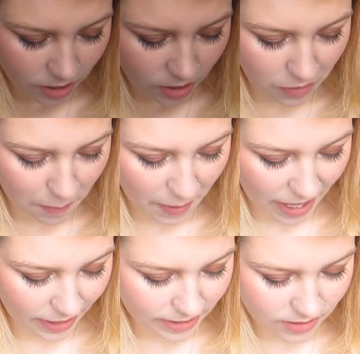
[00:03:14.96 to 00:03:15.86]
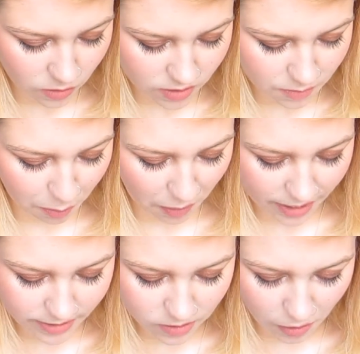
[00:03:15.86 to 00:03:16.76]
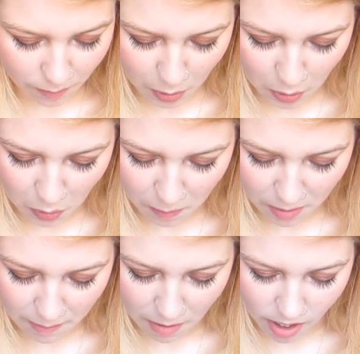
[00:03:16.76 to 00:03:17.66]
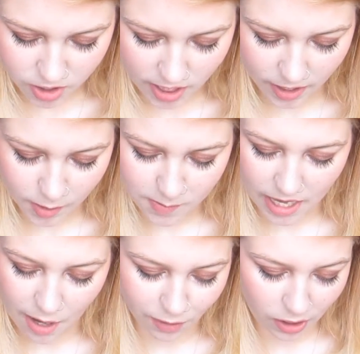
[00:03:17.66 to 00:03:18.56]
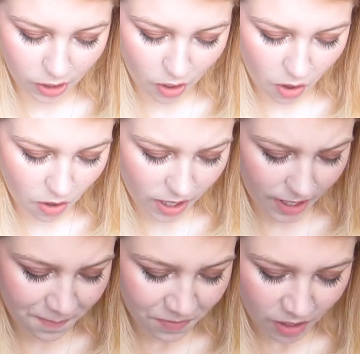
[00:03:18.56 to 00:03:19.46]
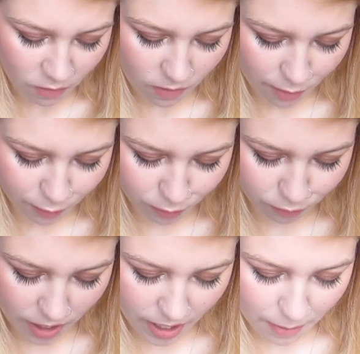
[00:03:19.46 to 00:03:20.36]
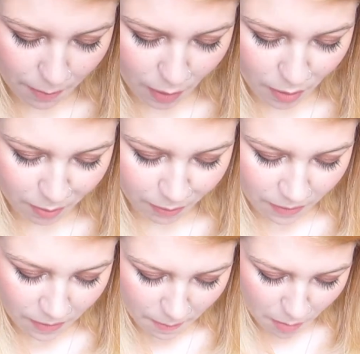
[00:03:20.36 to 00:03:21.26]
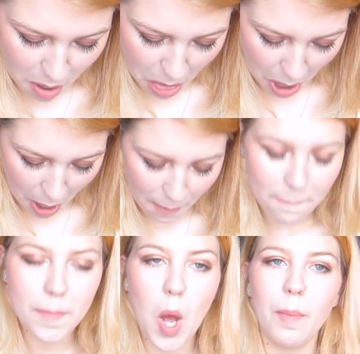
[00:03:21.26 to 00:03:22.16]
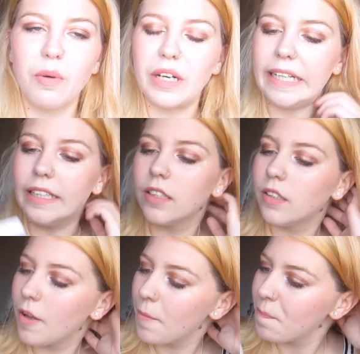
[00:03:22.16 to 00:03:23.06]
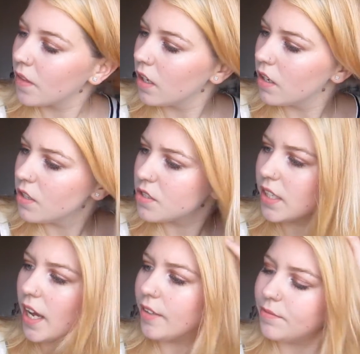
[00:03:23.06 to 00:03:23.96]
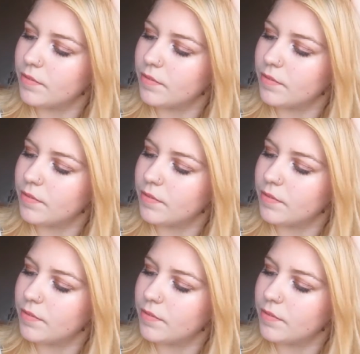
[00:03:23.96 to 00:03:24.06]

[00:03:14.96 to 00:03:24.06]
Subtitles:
on the back it's got some brands like Puma, Marc Jacobs, Calvin Klein, Ralph Lauren, Burberry. So yeah.